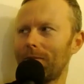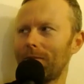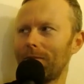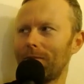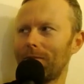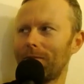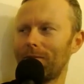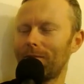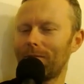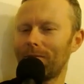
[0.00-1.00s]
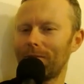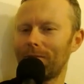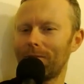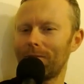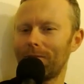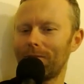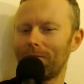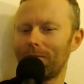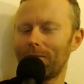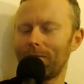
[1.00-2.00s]

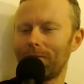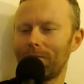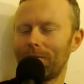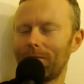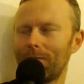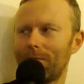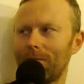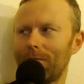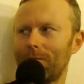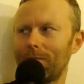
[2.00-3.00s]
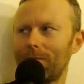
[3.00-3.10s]
The person shown says nothing.